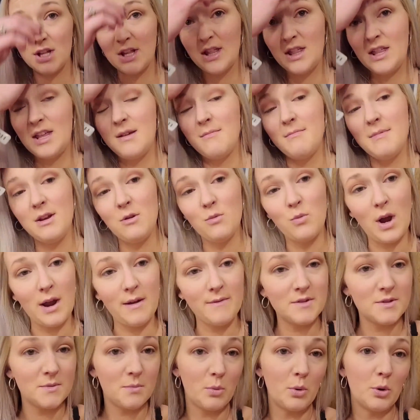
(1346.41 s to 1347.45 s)
the
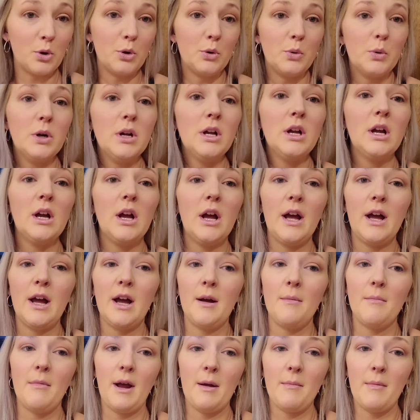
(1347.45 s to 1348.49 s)
Midwives Brew,
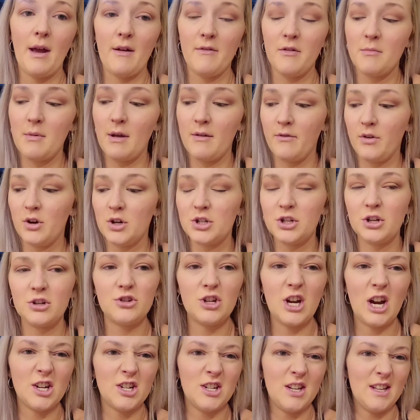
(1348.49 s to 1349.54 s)
I'm having my first contraction.